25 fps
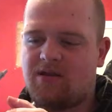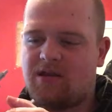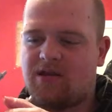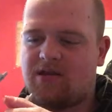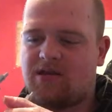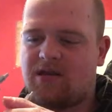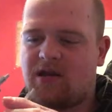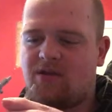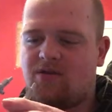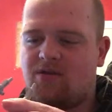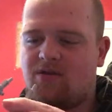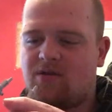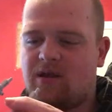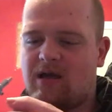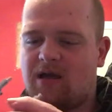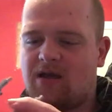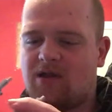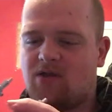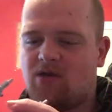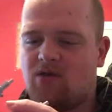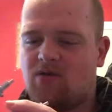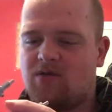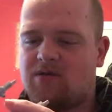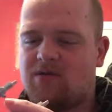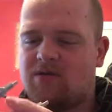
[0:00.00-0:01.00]
These kind of look
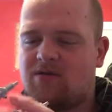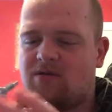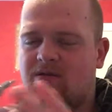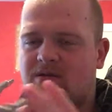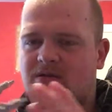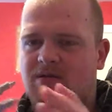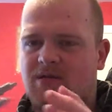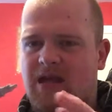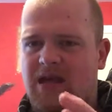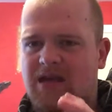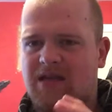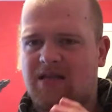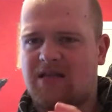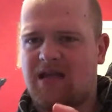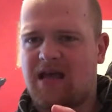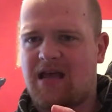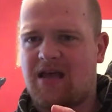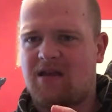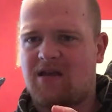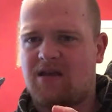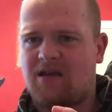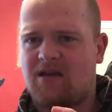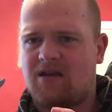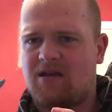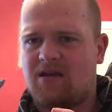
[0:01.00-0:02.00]
like those, like
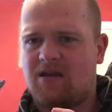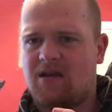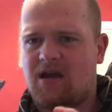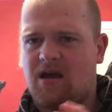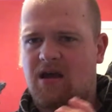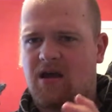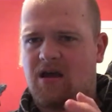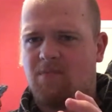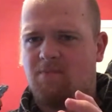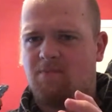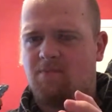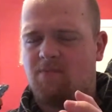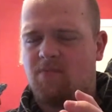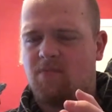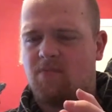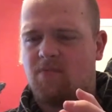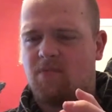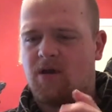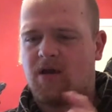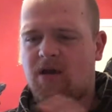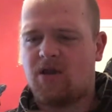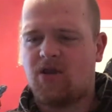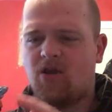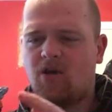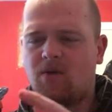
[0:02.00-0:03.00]
say, okay,
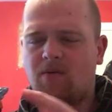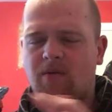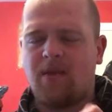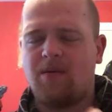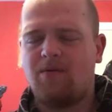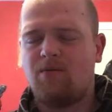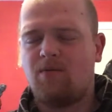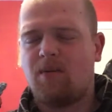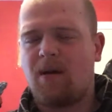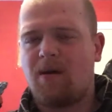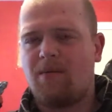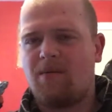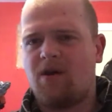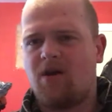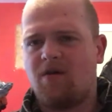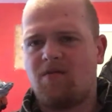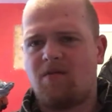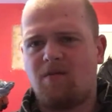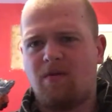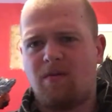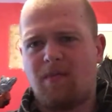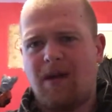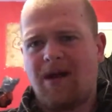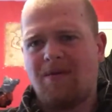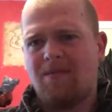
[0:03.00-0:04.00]
you know what they remind me of?
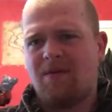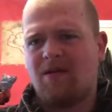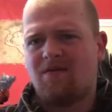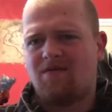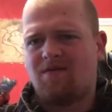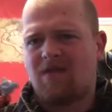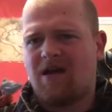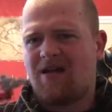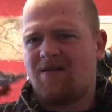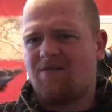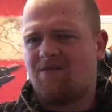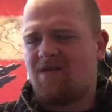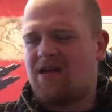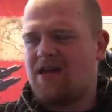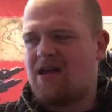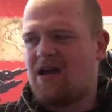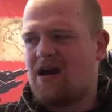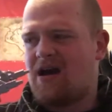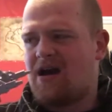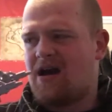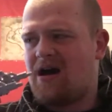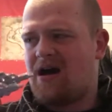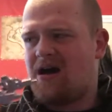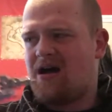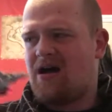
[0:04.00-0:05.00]
They remind me of like the
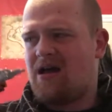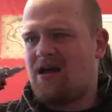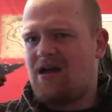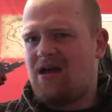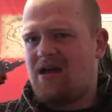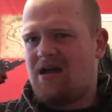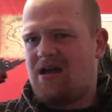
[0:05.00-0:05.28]
I